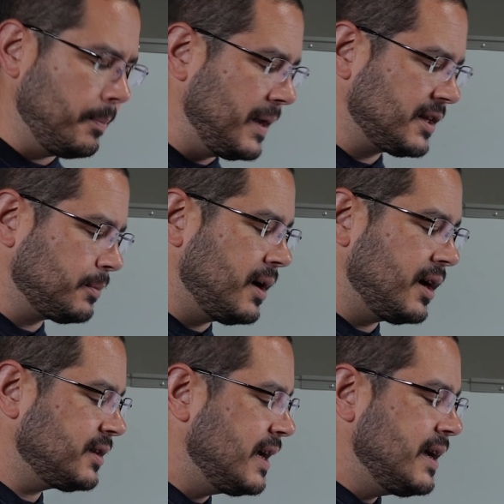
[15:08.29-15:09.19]
mix
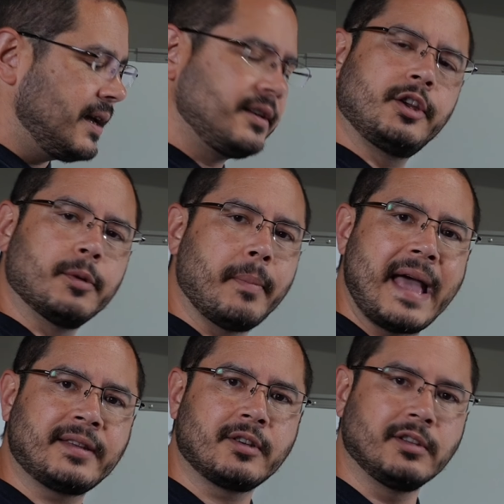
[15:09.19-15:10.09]
bus, into your
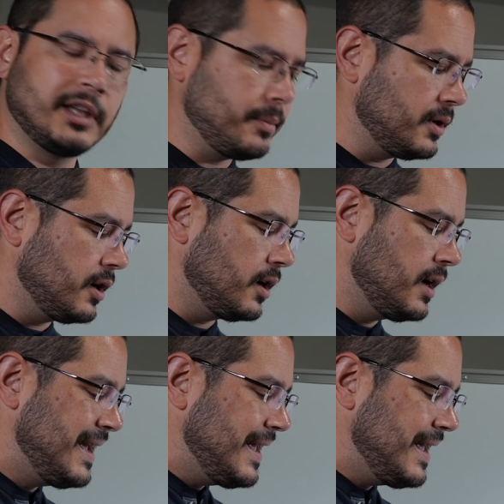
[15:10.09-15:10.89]
master limiter,